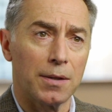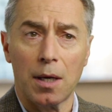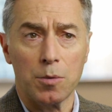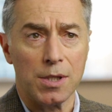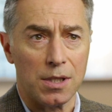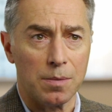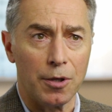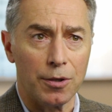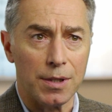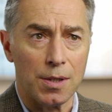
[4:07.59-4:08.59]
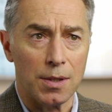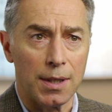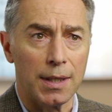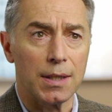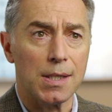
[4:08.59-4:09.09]
That was experienced in the
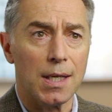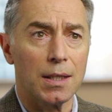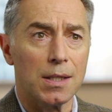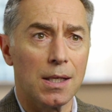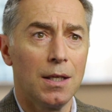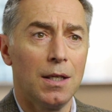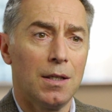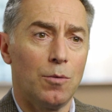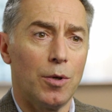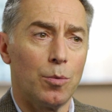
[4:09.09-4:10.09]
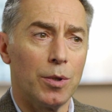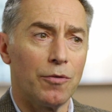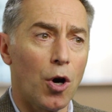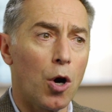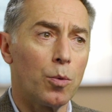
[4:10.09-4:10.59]
United States where
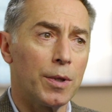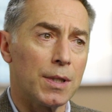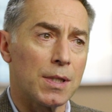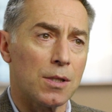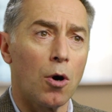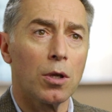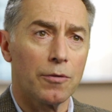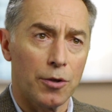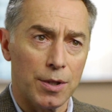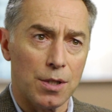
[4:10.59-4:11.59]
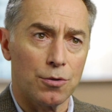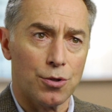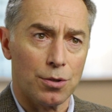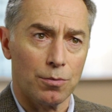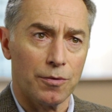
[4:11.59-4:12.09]
we've always, all of our
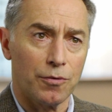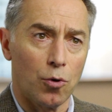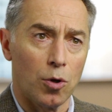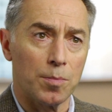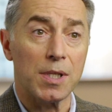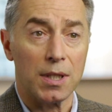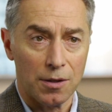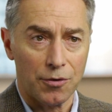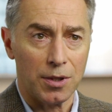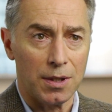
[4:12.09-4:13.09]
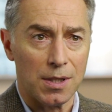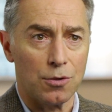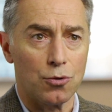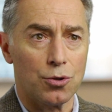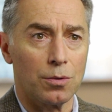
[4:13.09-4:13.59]
institutional reforms, significant
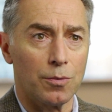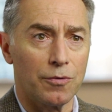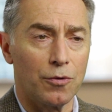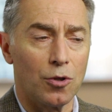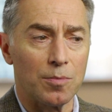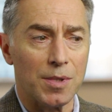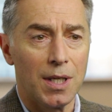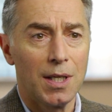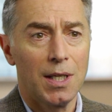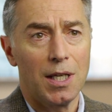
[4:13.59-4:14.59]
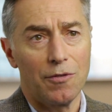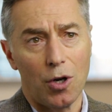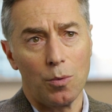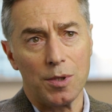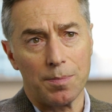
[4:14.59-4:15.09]
institutional reforms, have
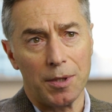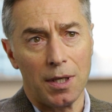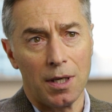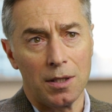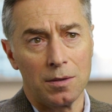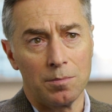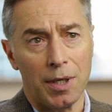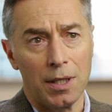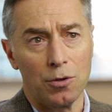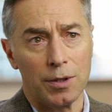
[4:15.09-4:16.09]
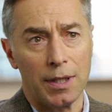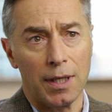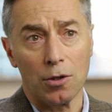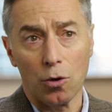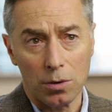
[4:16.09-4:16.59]
always begun by looking
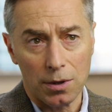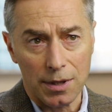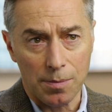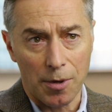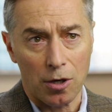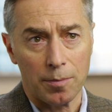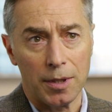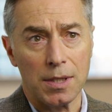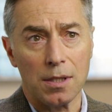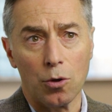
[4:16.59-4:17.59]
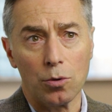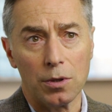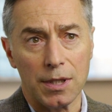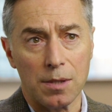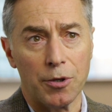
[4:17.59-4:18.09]
at local experiments,
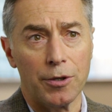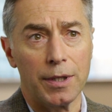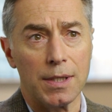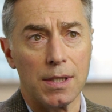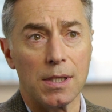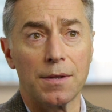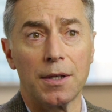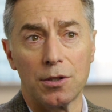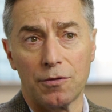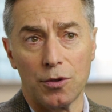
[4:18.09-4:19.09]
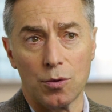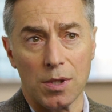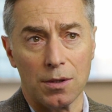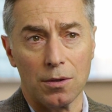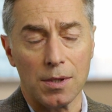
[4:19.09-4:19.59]
local experiences, and then
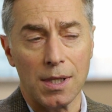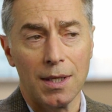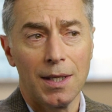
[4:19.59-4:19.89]
diffusing those.